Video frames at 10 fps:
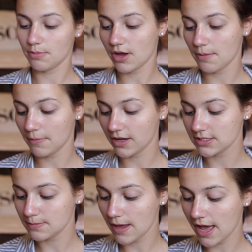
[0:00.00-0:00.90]

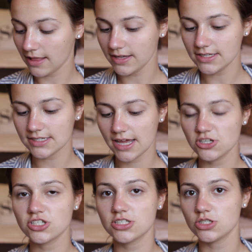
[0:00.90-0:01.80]
Bonbons palette
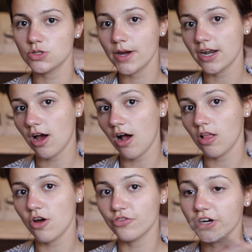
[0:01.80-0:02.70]
and just do an
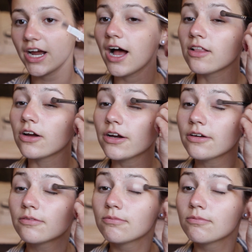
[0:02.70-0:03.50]
all-over color.